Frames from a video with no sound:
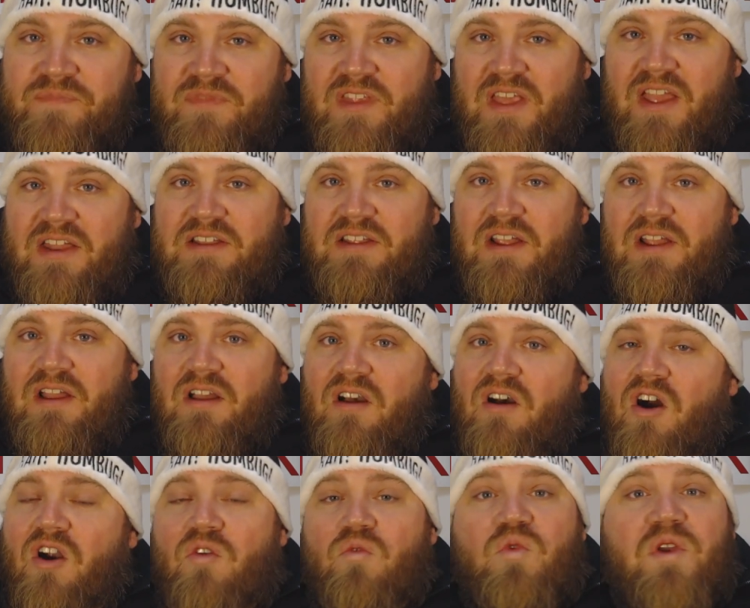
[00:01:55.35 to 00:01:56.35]
that
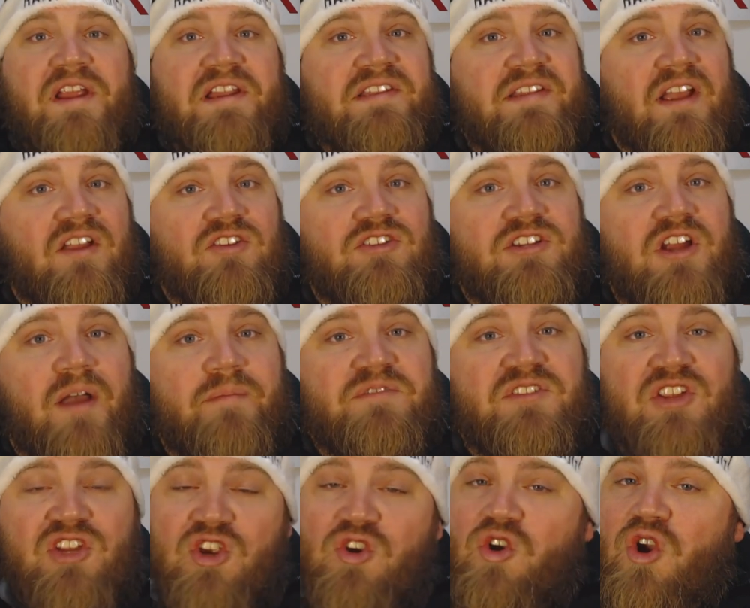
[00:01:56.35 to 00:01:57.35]
are retail shops,
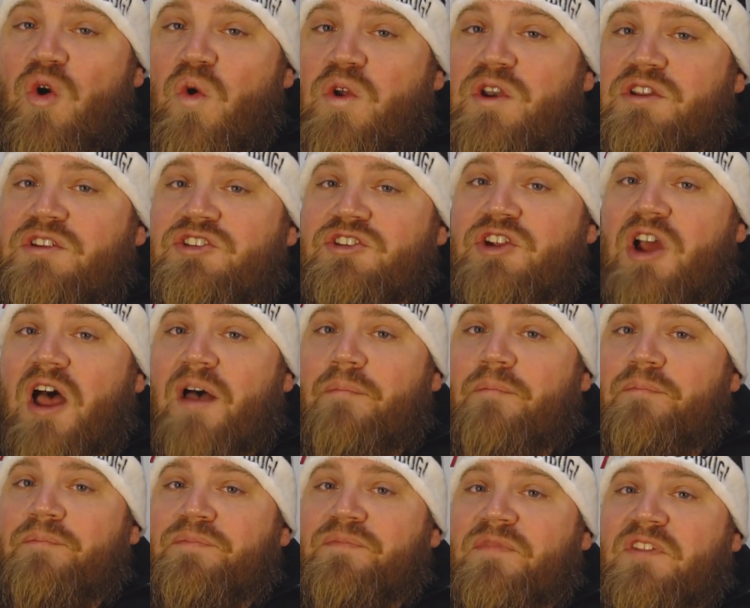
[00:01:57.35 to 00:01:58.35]
that you go into
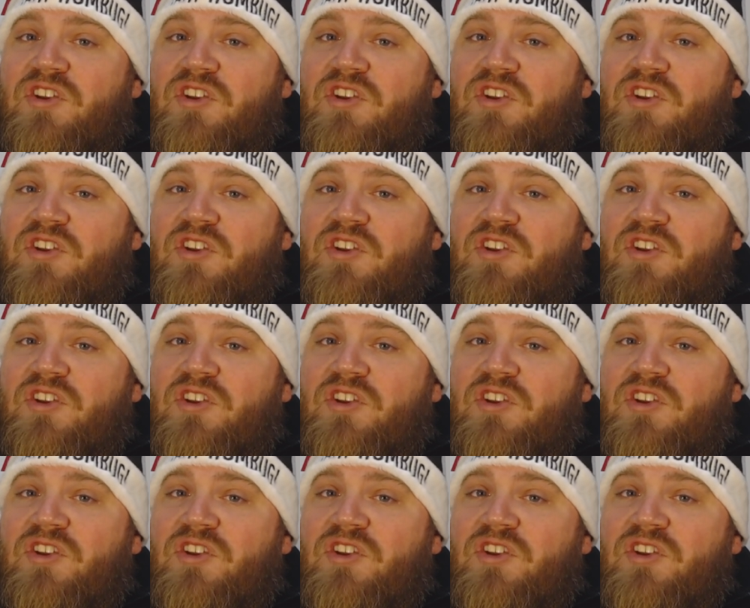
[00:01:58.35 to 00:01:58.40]
shop,